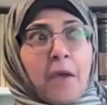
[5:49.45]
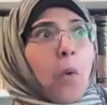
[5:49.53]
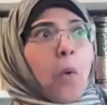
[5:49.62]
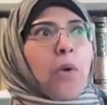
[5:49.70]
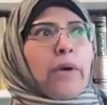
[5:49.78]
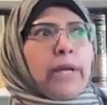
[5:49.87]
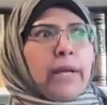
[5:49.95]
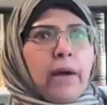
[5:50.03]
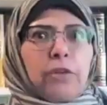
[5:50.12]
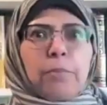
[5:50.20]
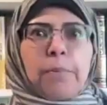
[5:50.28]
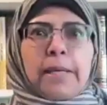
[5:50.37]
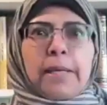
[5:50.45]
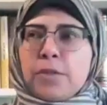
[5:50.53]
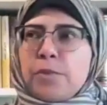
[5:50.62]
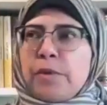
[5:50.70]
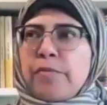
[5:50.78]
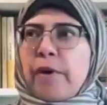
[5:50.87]
Or in other
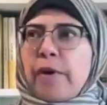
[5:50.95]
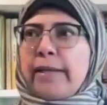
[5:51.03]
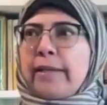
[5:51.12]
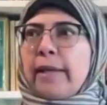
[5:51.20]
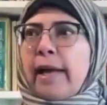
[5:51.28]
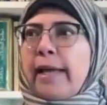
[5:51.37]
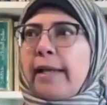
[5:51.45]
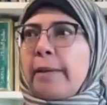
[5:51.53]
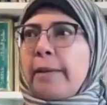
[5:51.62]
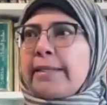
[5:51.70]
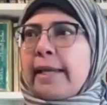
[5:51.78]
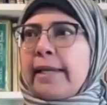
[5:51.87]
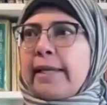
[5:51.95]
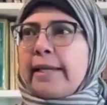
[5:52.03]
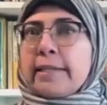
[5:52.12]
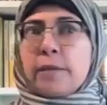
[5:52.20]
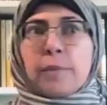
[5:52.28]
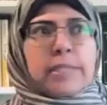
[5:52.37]
places we find the Ahl Bayt telling
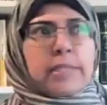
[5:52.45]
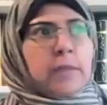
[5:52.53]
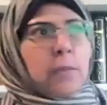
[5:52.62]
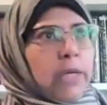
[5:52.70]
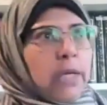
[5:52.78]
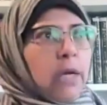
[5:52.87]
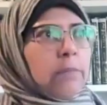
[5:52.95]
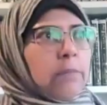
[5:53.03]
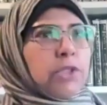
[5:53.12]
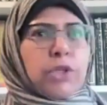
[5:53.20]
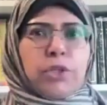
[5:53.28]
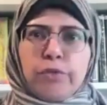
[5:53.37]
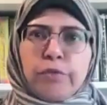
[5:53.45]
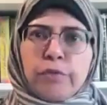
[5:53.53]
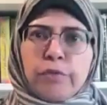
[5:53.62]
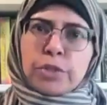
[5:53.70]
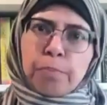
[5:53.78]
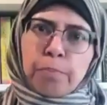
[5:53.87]
us that when someone comes to you for
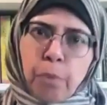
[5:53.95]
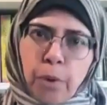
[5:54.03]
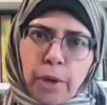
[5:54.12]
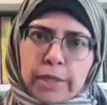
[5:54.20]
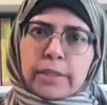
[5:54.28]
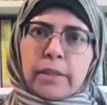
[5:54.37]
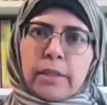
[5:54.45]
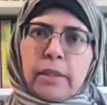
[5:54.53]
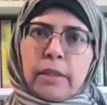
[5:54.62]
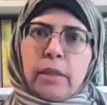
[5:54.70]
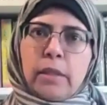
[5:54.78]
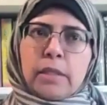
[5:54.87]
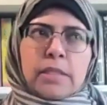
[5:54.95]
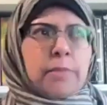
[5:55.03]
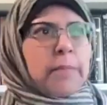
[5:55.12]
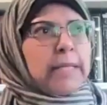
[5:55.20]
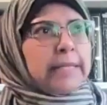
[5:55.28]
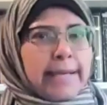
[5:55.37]
support,
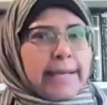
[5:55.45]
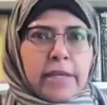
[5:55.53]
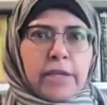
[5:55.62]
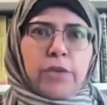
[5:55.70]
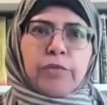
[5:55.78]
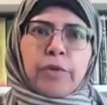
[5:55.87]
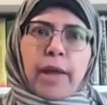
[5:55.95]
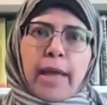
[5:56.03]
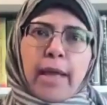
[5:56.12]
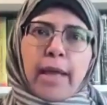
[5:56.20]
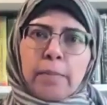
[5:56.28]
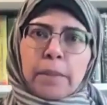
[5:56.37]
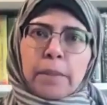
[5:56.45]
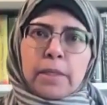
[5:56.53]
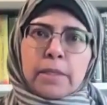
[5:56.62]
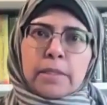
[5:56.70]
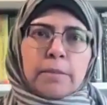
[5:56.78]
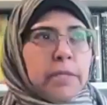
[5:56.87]
somebody's asking you for help,
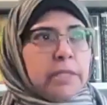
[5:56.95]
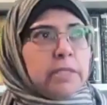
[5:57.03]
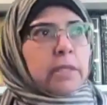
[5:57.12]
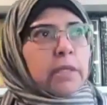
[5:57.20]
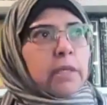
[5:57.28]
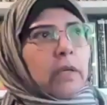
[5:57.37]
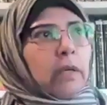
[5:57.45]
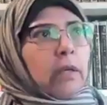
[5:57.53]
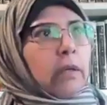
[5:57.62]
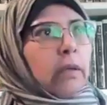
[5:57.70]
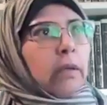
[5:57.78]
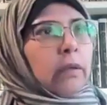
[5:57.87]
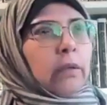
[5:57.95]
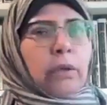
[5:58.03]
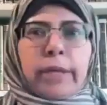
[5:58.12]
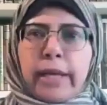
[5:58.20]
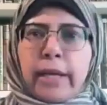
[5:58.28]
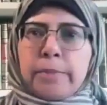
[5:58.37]
somebody's
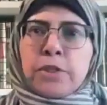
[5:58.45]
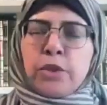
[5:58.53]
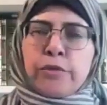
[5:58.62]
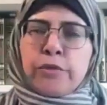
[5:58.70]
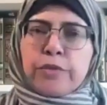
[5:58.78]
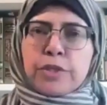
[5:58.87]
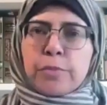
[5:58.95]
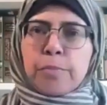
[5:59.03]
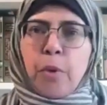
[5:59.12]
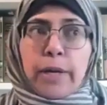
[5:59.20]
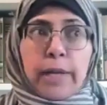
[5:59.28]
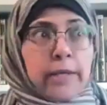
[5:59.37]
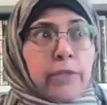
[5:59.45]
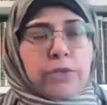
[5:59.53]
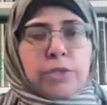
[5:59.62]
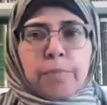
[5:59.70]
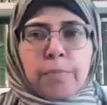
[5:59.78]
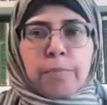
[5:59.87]
looking up to you for support, and you
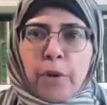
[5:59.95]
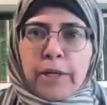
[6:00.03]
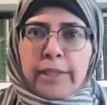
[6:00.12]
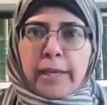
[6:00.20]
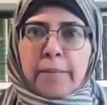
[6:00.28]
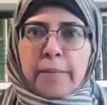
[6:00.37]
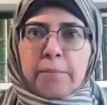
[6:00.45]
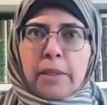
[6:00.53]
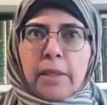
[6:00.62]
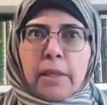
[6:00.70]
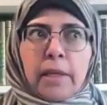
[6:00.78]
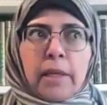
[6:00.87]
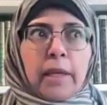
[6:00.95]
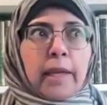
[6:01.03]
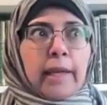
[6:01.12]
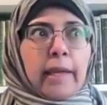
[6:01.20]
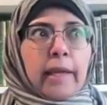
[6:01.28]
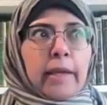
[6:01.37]
support them,
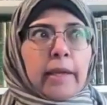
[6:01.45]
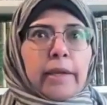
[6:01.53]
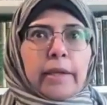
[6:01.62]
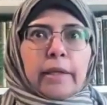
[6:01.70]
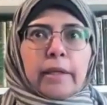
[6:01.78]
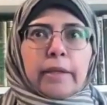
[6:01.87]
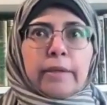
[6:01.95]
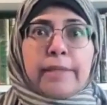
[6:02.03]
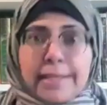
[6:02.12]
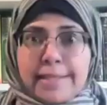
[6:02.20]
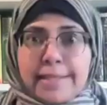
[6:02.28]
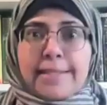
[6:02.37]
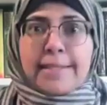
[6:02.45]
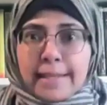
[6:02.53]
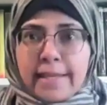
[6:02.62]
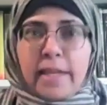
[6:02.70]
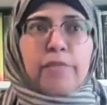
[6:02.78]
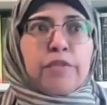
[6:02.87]
this
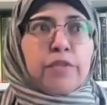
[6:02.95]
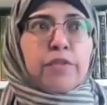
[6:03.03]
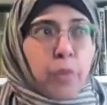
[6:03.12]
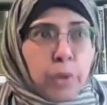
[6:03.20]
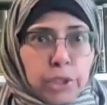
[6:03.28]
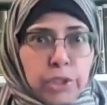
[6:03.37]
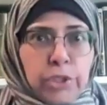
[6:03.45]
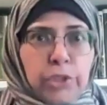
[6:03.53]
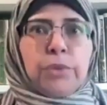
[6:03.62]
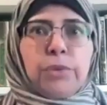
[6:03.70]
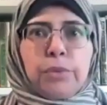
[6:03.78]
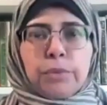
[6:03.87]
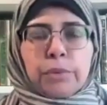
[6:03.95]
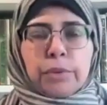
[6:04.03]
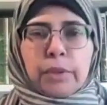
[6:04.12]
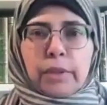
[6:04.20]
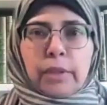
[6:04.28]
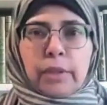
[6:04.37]
gift for you.
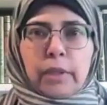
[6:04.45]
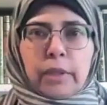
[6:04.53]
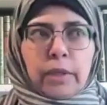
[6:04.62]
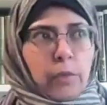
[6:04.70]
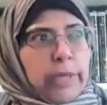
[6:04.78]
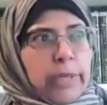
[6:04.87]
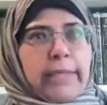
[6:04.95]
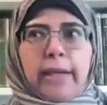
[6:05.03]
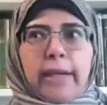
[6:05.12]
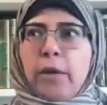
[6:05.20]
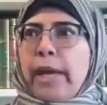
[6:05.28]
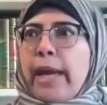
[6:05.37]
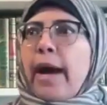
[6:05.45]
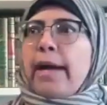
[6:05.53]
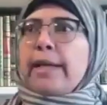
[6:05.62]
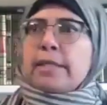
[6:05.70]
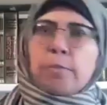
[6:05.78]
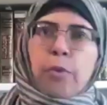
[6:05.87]
You know, we think, okay,
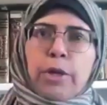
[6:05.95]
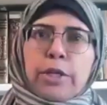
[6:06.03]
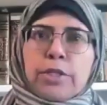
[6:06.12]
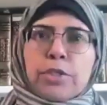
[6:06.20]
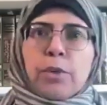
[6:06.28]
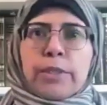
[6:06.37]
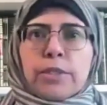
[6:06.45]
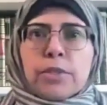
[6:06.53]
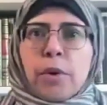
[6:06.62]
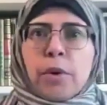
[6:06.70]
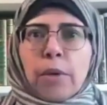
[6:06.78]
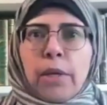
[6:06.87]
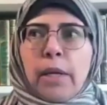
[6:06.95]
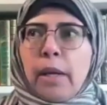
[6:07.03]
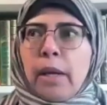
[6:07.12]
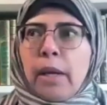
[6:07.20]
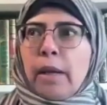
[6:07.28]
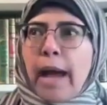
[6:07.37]
I supported so and so,
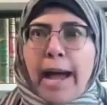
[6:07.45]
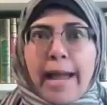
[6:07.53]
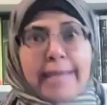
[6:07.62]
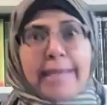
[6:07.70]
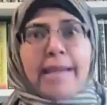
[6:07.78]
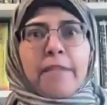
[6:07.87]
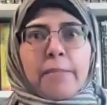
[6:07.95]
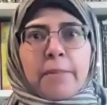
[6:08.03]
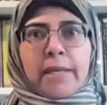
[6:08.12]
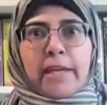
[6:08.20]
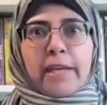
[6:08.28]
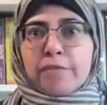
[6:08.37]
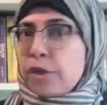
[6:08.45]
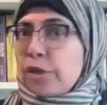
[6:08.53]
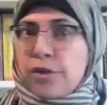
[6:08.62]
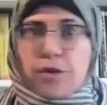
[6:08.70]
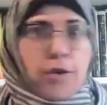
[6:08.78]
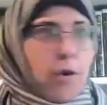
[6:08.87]
I gave them a gift.
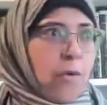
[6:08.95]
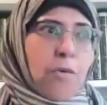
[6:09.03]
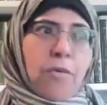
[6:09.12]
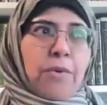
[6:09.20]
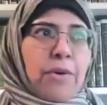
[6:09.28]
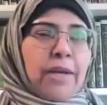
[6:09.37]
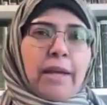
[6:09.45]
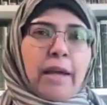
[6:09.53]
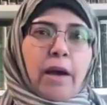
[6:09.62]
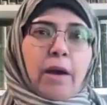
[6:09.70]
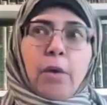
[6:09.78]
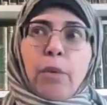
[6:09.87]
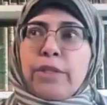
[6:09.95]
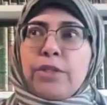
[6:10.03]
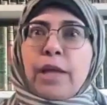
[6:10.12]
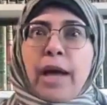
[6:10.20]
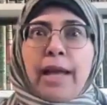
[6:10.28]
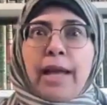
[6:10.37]
No, according
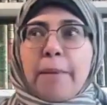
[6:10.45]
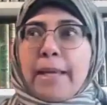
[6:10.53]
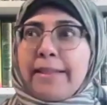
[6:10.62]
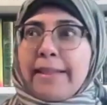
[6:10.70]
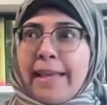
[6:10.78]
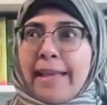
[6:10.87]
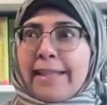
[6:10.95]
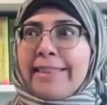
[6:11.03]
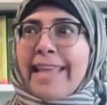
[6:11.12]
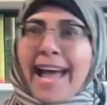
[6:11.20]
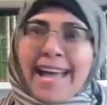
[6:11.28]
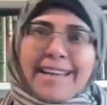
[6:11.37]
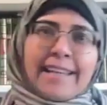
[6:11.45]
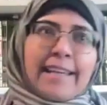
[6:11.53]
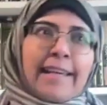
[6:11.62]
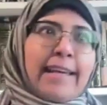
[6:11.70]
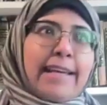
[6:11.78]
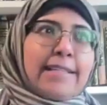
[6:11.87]
to the Ahl Bayt, that
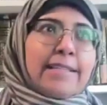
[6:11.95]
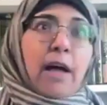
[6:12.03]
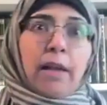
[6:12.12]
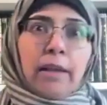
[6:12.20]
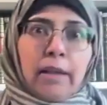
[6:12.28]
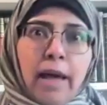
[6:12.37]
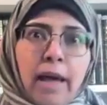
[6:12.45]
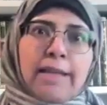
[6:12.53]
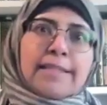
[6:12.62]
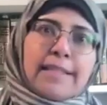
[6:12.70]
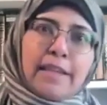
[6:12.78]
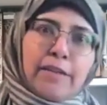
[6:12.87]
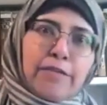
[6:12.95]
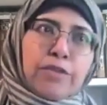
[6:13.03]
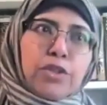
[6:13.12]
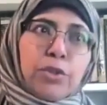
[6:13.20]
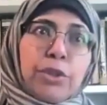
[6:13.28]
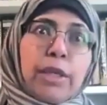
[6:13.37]
is Allah's
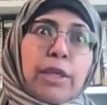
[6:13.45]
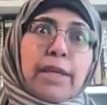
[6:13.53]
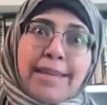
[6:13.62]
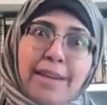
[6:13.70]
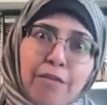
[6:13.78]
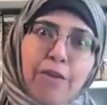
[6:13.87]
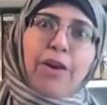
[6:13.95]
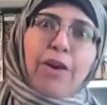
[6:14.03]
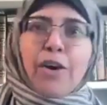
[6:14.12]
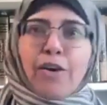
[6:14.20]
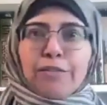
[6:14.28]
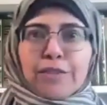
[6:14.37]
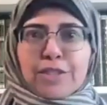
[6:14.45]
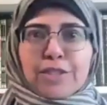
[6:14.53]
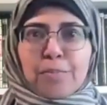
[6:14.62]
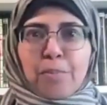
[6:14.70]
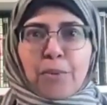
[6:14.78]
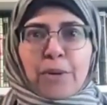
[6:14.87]
gift to the giver of the
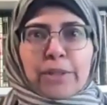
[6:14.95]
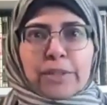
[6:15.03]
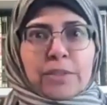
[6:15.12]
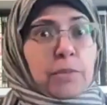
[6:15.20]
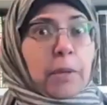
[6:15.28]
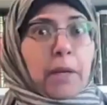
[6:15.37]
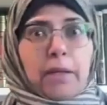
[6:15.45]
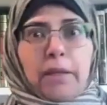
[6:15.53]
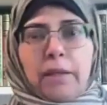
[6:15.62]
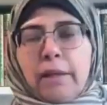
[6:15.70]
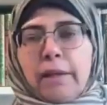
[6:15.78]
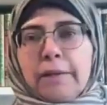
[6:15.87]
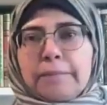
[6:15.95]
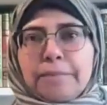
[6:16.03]
support. Subhanallah.